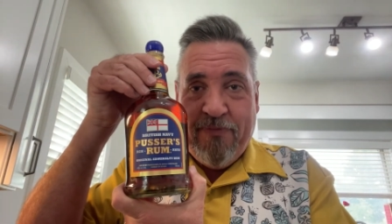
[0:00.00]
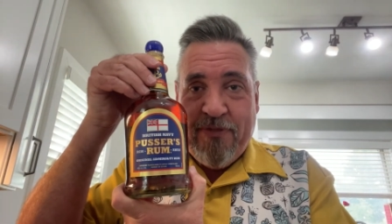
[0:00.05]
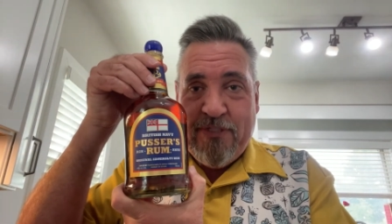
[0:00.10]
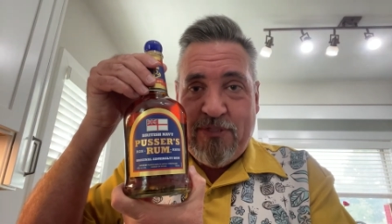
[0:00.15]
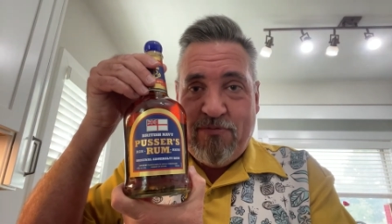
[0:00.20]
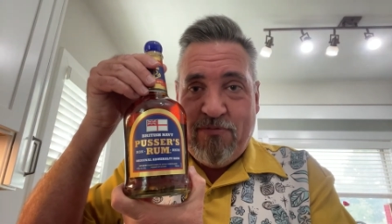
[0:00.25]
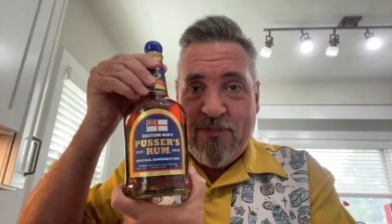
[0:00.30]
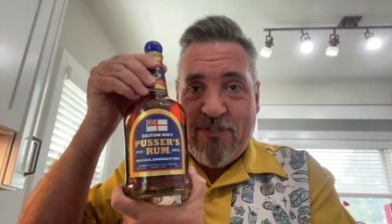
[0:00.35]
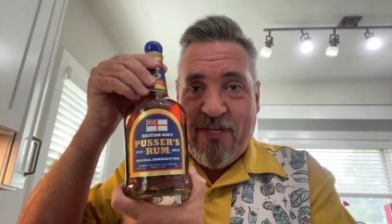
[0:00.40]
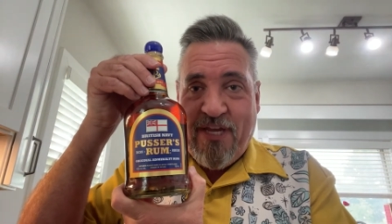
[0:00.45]

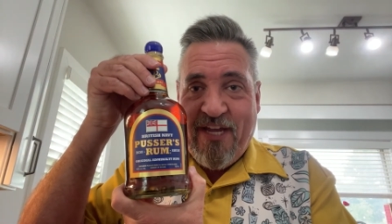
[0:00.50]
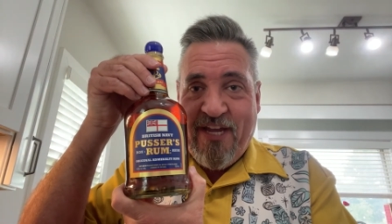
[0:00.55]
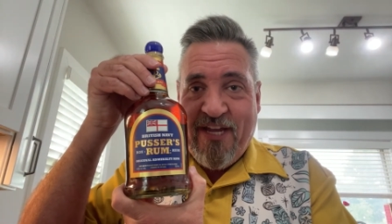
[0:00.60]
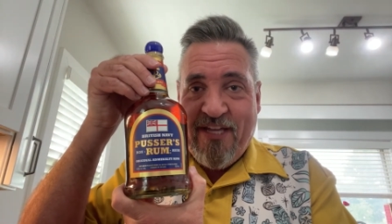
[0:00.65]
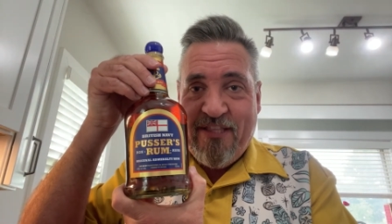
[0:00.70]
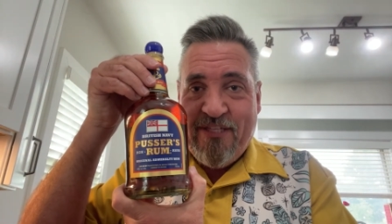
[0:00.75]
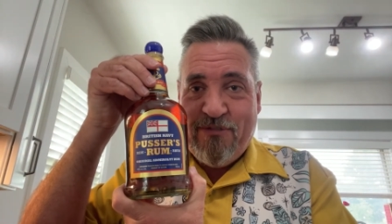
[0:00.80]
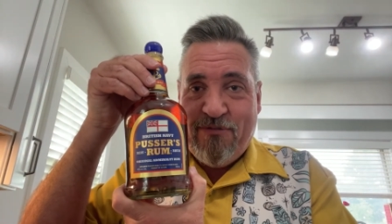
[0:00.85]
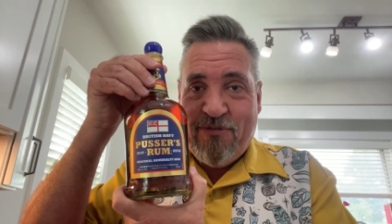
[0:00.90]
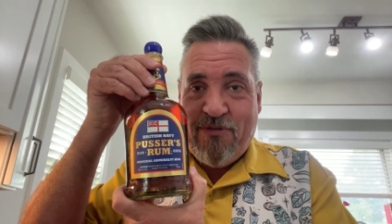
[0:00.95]
This was
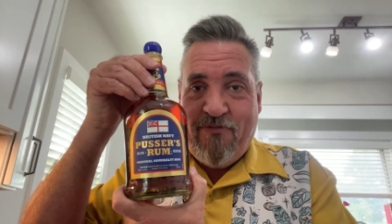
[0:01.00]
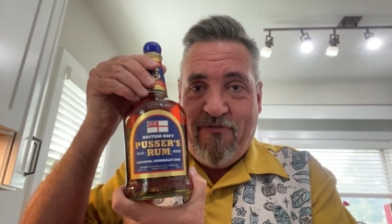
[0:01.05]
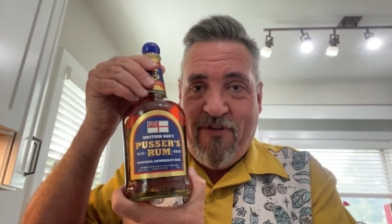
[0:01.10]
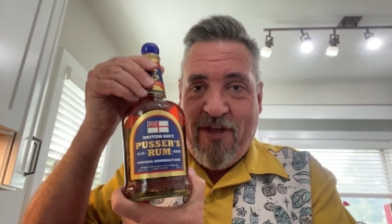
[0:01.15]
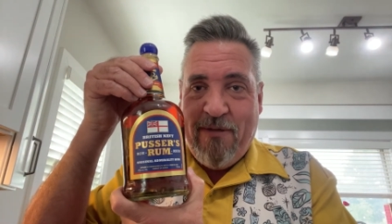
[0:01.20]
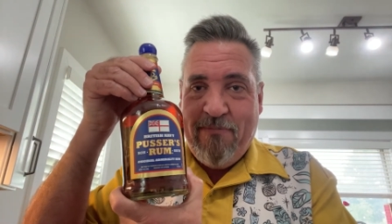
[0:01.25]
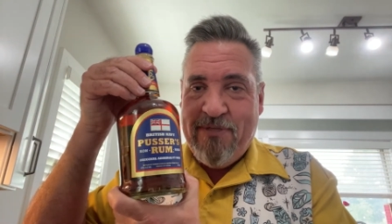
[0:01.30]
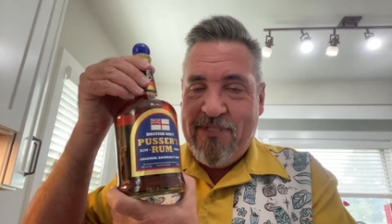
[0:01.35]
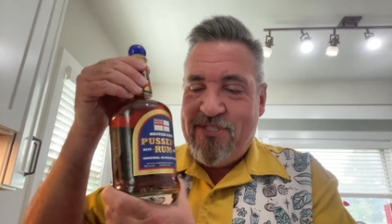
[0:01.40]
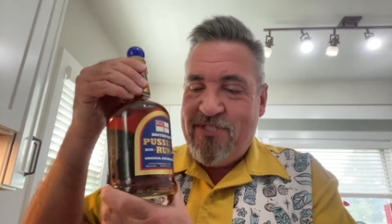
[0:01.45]
a
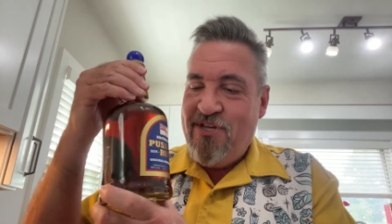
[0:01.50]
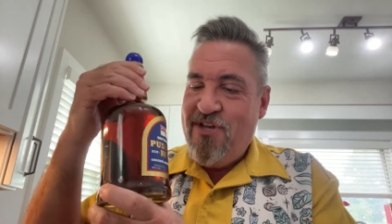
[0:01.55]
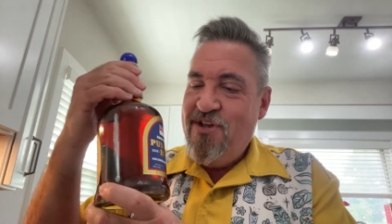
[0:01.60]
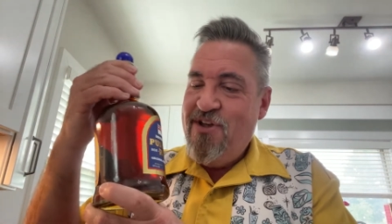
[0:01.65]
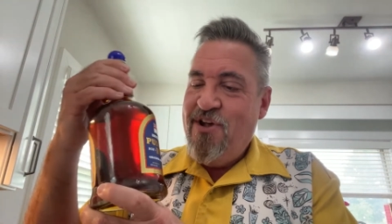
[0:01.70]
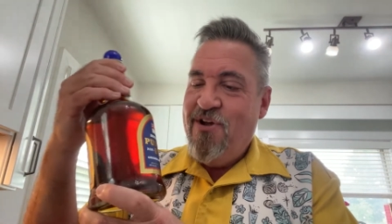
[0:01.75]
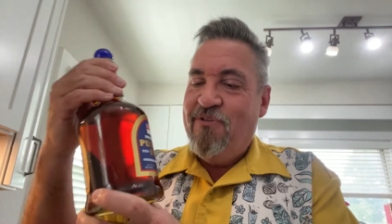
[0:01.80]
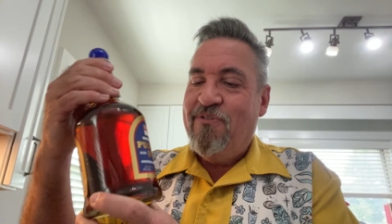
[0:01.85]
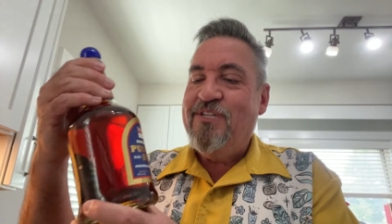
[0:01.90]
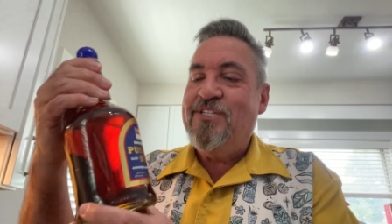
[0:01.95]
famous,
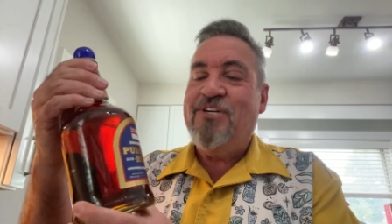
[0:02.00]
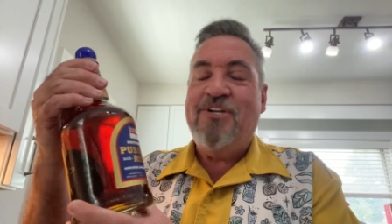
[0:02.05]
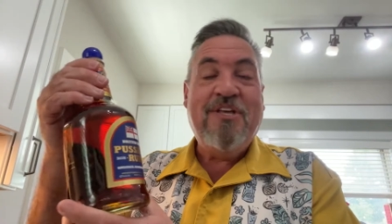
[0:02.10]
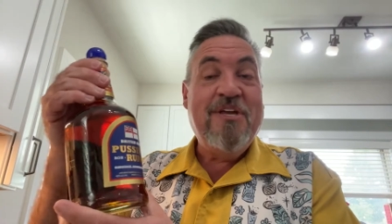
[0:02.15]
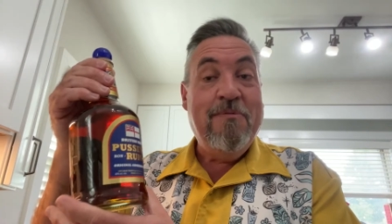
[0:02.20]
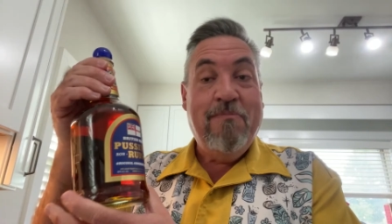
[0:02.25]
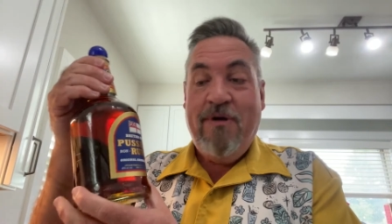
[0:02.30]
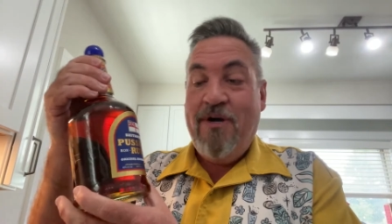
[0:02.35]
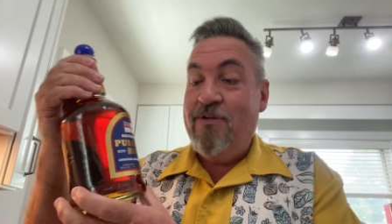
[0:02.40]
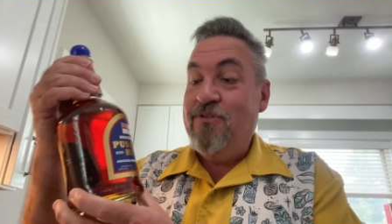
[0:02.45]
originally
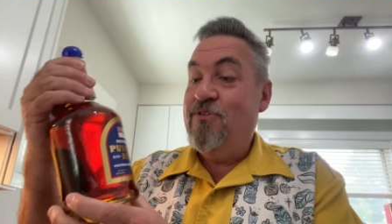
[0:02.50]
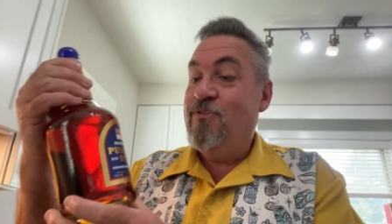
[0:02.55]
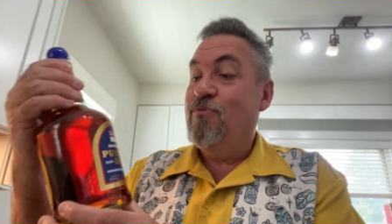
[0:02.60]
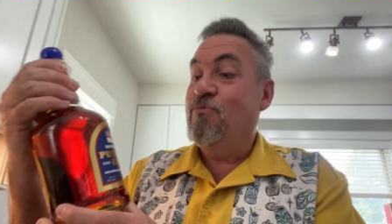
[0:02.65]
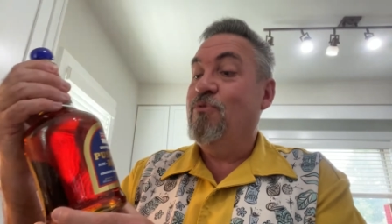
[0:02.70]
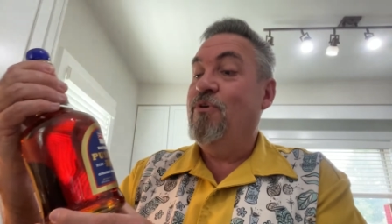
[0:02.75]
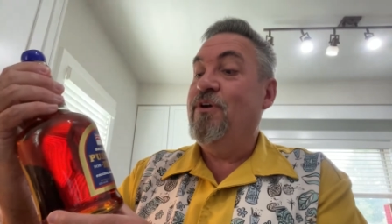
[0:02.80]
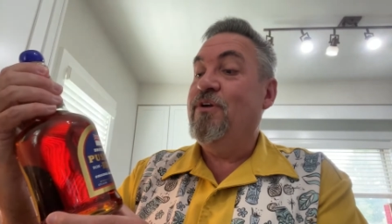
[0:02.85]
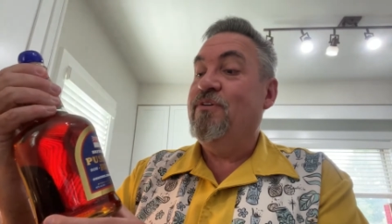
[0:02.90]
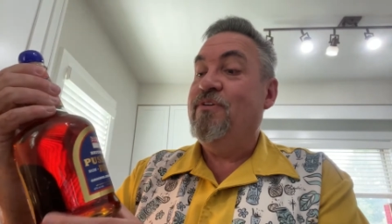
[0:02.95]
among the
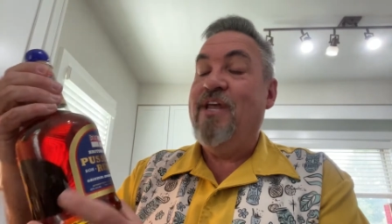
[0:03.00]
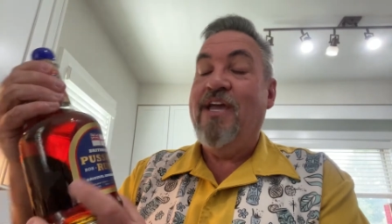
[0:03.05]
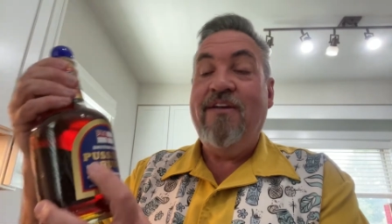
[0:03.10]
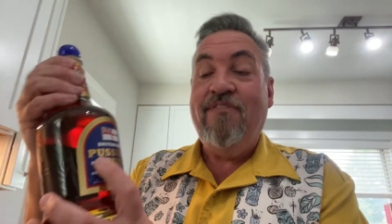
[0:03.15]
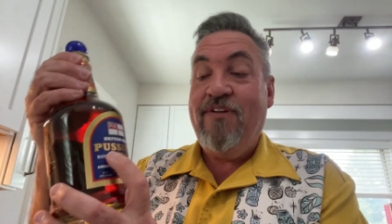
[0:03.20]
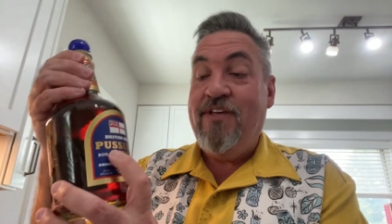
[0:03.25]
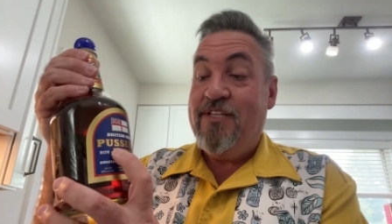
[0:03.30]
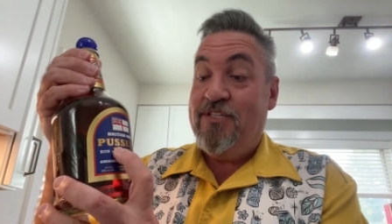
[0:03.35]
Royal Navy.